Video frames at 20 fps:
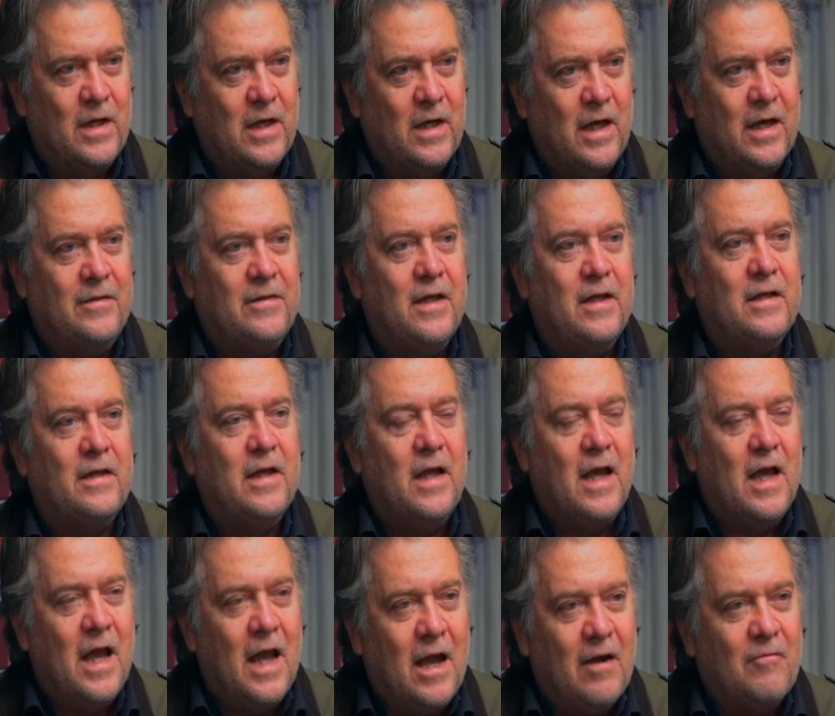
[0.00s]
And then
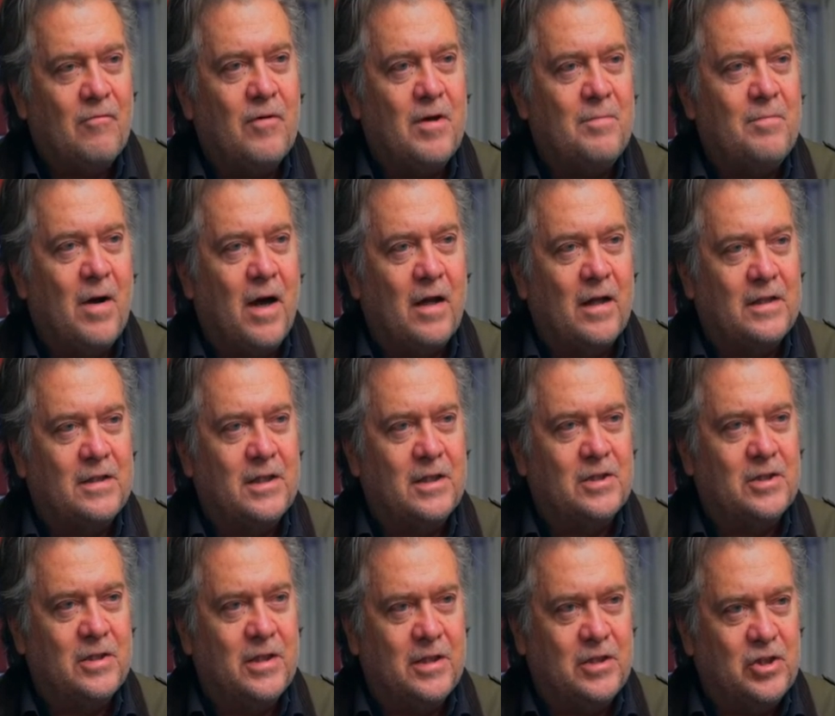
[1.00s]
every
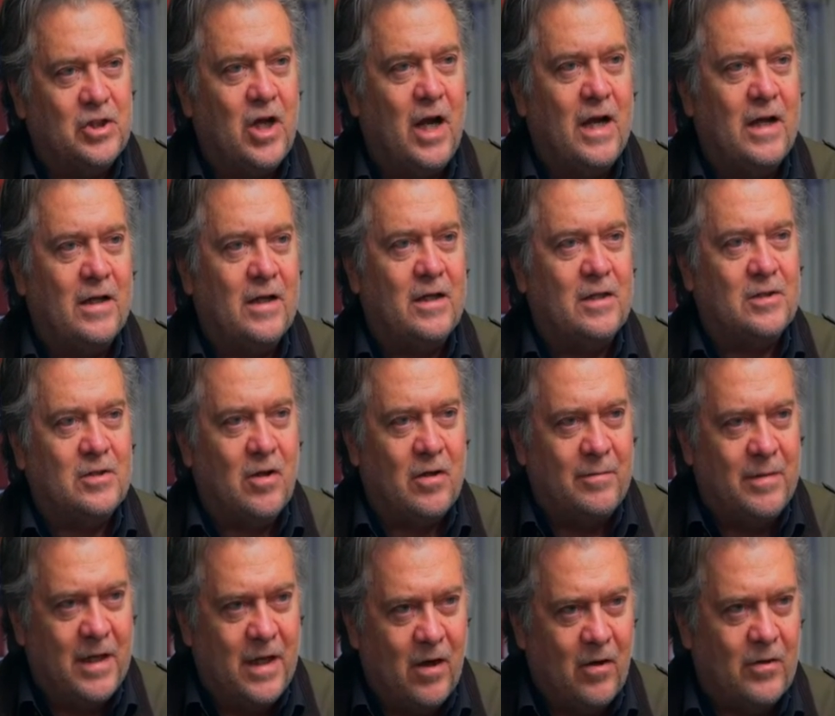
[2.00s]
politician in China is going to
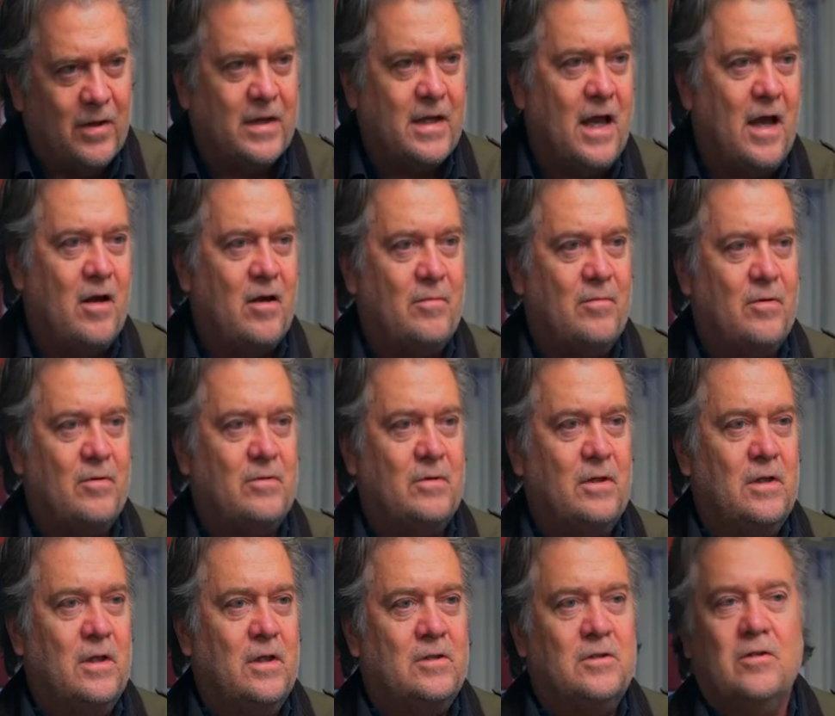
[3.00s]
be held accountable.
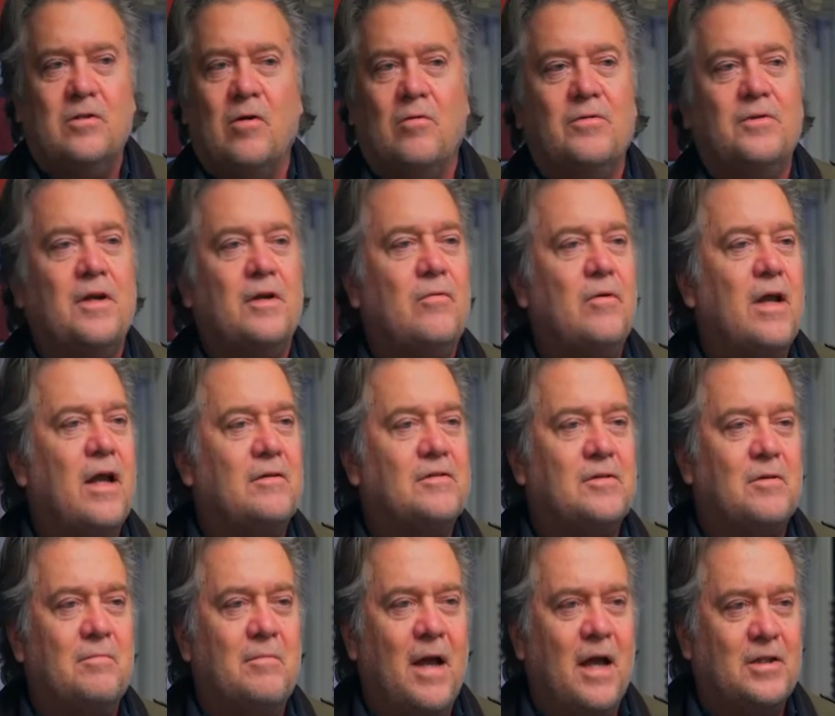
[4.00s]
So don't think we have
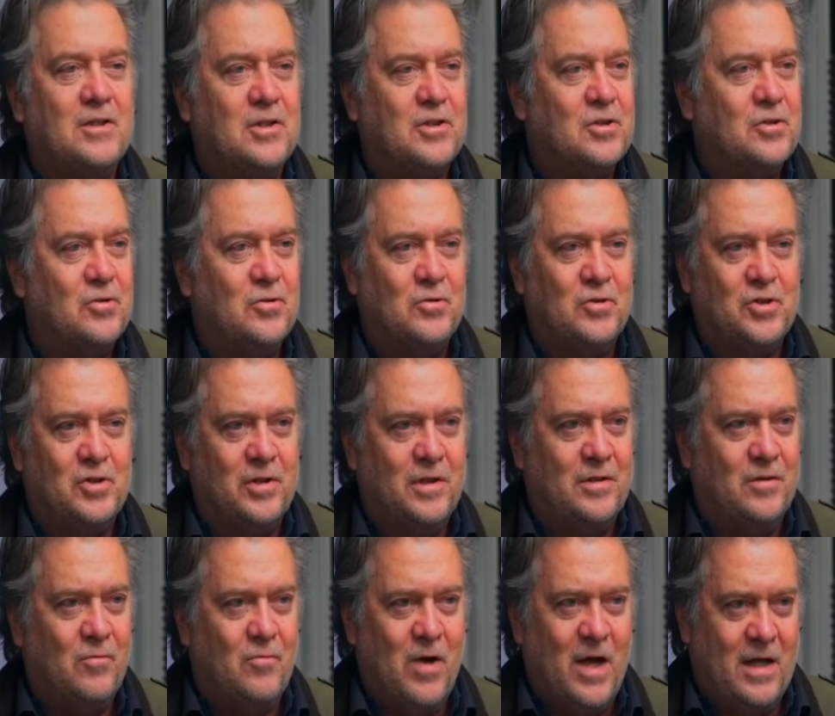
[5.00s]
some magic solution in
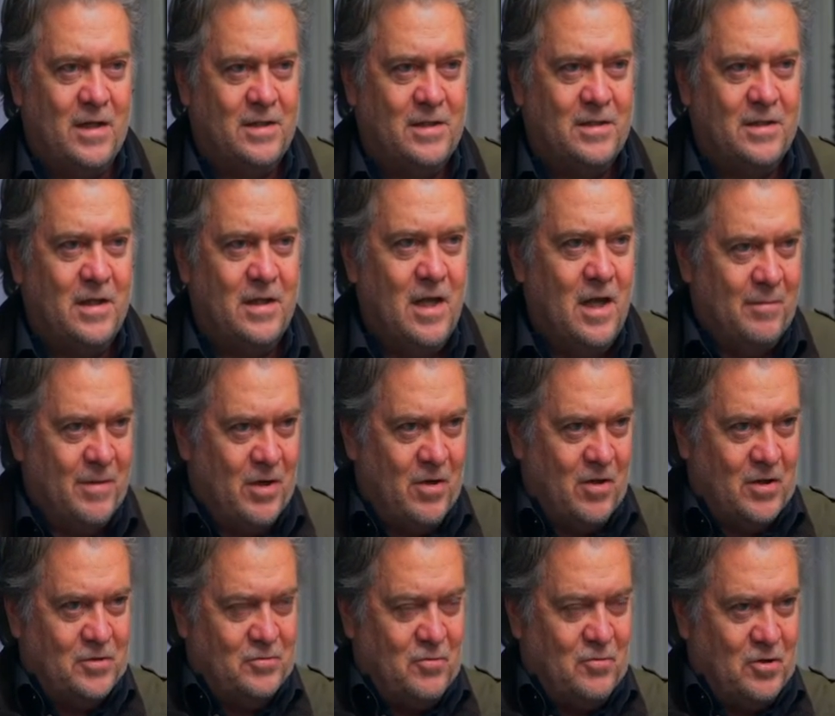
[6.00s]
the West,
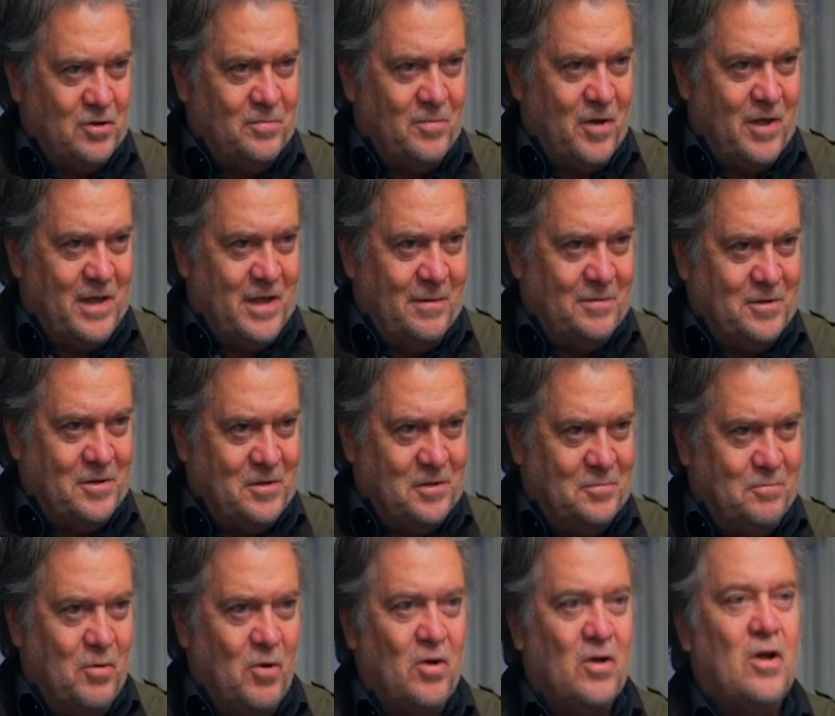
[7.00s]
because Rosemary Gibson's
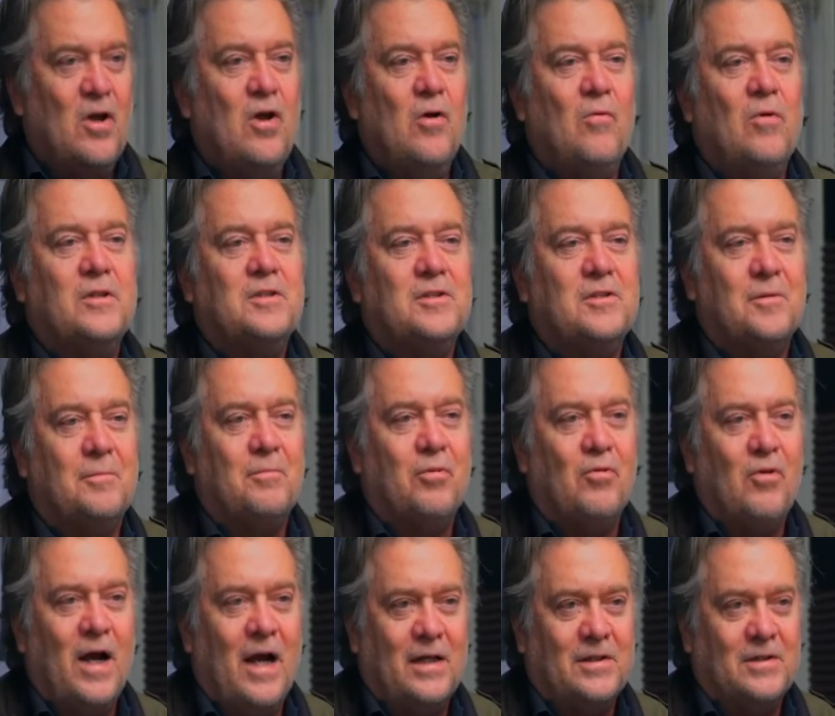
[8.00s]
book was
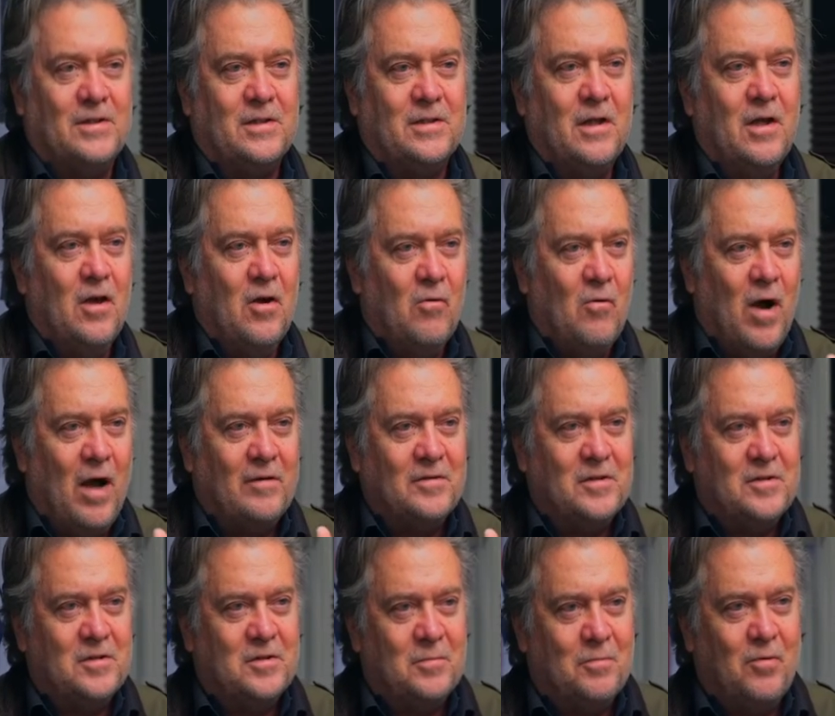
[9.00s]
suppressed. Why was
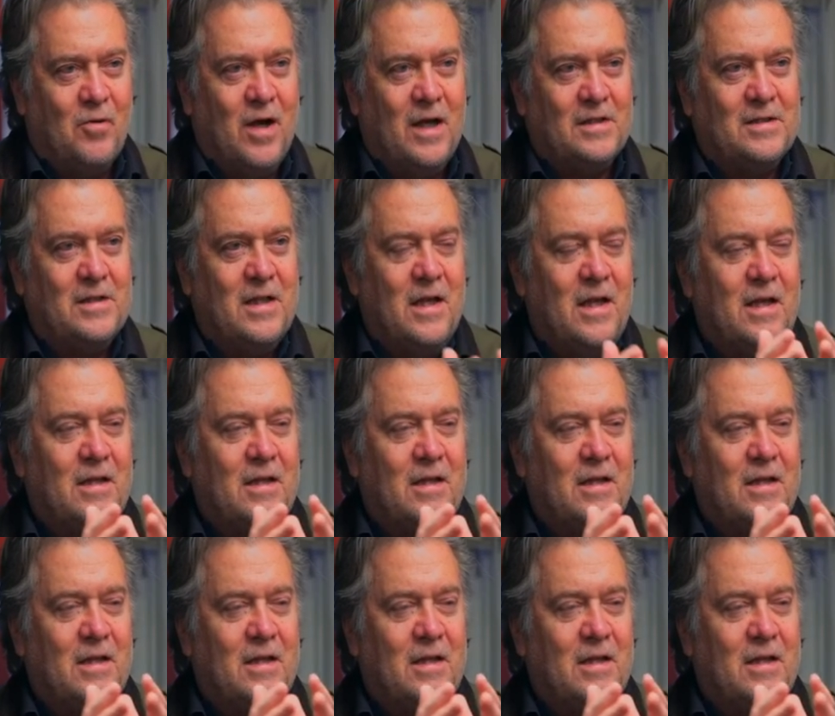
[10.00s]
it suppressed?